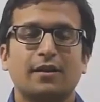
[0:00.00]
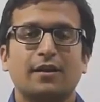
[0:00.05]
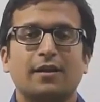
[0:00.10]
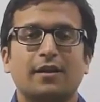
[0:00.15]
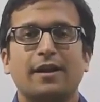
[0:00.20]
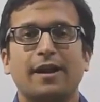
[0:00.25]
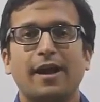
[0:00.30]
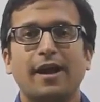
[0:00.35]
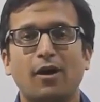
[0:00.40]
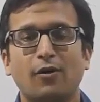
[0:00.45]

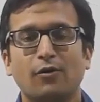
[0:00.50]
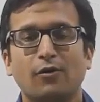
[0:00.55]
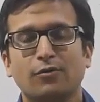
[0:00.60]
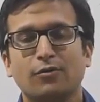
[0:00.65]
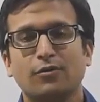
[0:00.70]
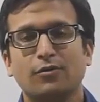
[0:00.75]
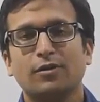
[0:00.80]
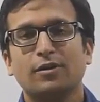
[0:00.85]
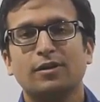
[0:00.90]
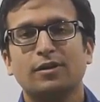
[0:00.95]
Now,
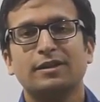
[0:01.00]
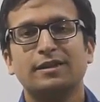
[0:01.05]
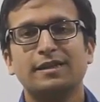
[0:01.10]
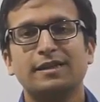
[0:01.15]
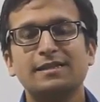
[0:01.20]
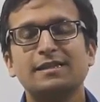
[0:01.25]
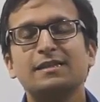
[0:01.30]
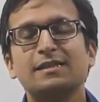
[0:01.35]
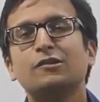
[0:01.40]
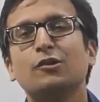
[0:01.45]

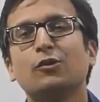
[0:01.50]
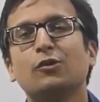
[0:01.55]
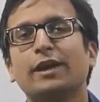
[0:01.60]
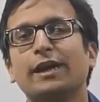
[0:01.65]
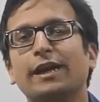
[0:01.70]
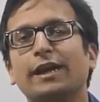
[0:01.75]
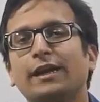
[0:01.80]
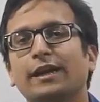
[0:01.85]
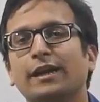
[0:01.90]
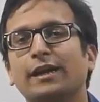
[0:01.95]
this is
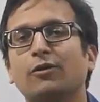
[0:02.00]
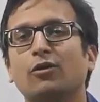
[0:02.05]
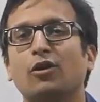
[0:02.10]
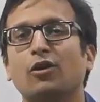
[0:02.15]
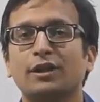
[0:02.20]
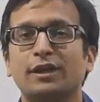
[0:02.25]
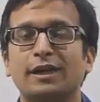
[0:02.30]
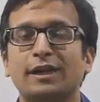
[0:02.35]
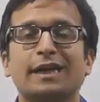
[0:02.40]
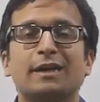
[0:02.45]
located
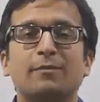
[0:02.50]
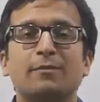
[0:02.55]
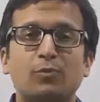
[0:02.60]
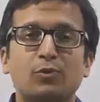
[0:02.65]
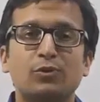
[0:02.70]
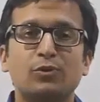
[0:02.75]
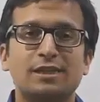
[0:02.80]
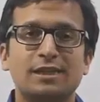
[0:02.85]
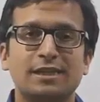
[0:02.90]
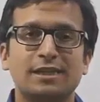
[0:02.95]
on the
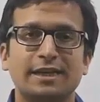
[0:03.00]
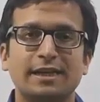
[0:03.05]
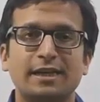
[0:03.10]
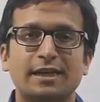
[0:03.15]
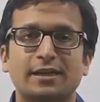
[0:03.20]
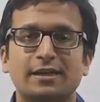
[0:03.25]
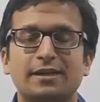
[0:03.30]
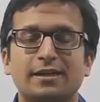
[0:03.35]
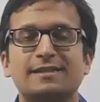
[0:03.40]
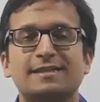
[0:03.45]
input
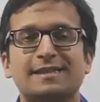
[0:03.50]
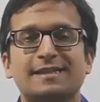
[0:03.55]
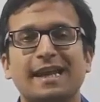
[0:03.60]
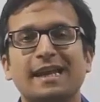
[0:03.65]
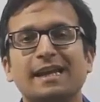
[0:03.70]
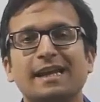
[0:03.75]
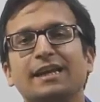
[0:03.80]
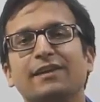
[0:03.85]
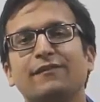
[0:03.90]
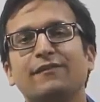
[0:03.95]
sheet
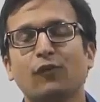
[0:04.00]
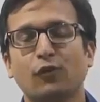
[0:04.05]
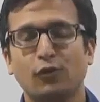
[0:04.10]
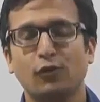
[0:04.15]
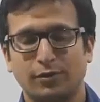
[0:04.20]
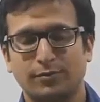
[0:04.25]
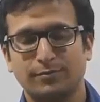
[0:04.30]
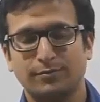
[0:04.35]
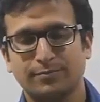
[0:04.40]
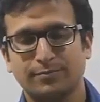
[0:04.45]
cell D four.